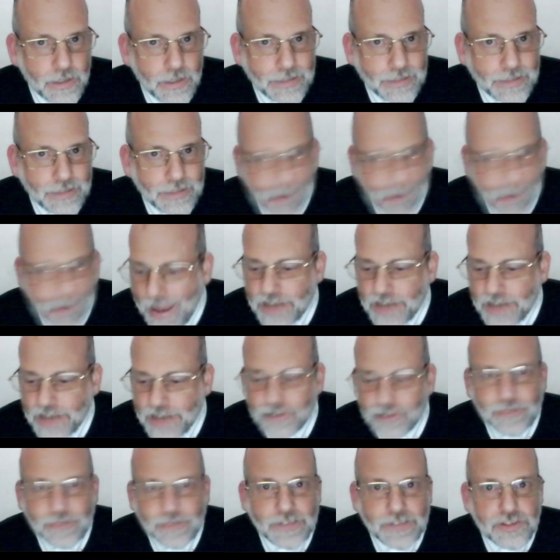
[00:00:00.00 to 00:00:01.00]
Now,
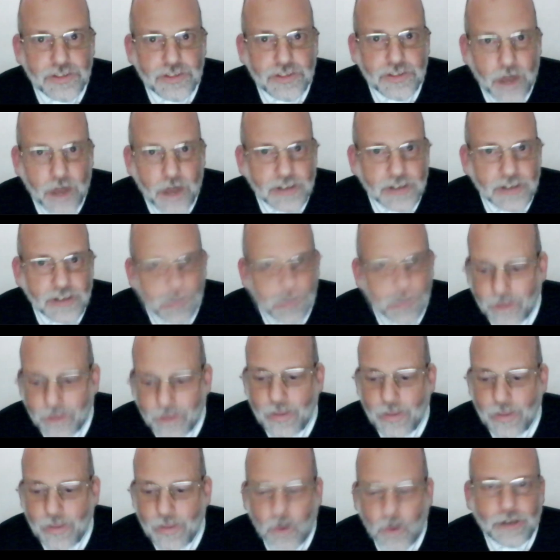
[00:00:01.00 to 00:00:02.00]
angels of destruction, what
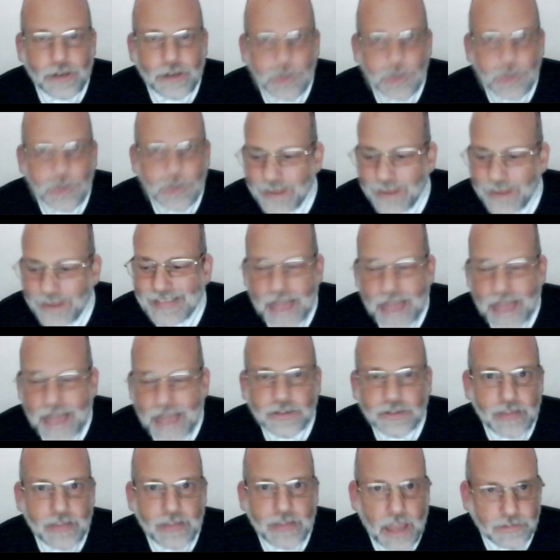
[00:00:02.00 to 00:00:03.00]
do they want to do?
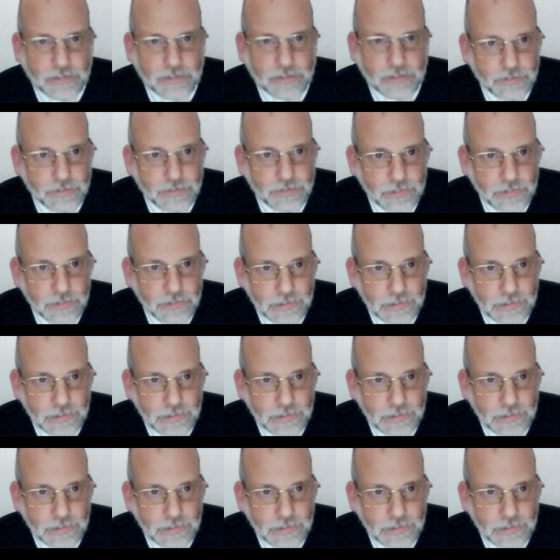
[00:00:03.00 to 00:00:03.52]
Exactly that.